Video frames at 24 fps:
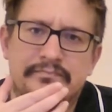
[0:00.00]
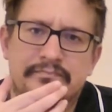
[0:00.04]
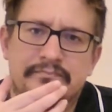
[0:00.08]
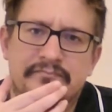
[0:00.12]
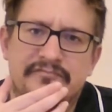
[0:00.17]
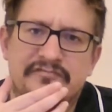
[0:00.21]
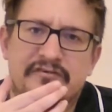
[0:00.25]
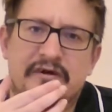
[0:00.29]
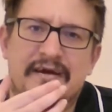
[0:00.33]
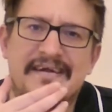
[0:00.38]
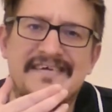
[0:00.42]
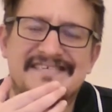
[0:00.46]

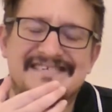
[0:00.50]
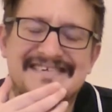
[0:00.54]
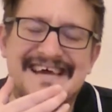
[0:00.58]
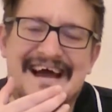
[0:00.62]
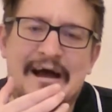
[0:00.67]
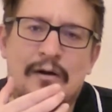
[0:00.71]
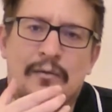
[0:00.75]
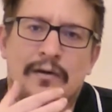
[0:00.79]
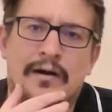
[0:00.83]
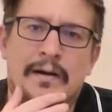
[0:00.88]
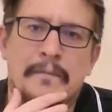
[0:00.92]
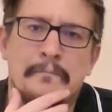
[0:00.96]
very
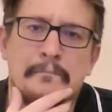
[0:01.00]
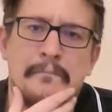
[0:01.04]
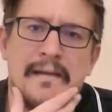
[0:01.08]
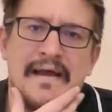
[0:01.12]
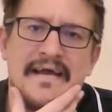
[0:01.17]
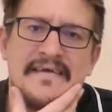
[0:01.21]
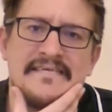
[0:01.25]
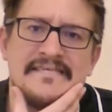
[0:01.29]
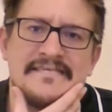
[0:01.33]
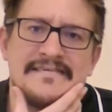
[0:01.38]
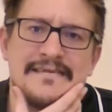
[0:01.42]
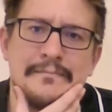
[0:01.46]
sour,
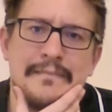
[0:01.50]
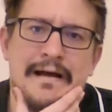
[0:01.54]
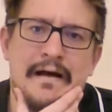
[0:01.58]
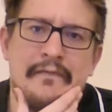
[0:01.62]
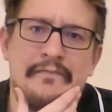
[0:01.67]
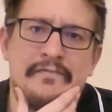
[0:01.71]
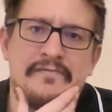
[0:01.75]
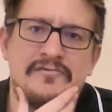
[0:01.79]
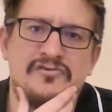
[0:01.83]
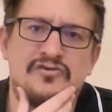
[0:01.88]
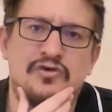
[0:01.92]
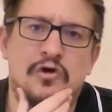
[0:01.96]
makes the
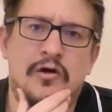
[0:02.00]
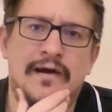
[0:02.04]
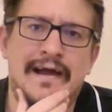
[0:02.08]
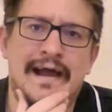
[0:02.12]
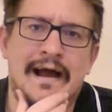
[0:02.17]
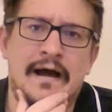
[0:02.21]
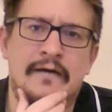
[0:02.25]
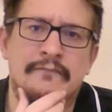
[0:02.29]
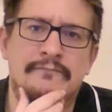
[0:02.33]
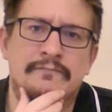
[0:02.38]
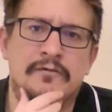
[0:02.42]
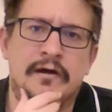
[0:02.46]
mouth dry
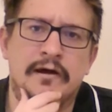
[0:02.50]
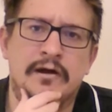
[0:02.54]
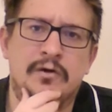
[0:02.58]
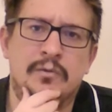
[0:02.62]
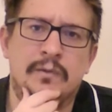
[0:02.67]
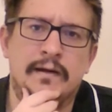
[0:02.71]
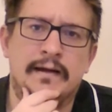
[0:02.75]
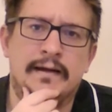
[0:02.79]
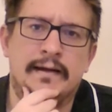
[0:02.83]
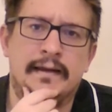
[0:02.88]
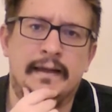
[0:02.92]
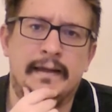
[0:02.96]
out very
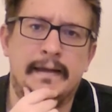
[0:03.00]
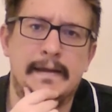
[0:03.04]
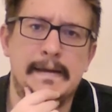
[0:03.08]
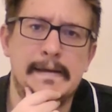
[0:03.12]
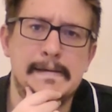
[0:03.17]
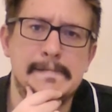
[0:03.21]
quickly.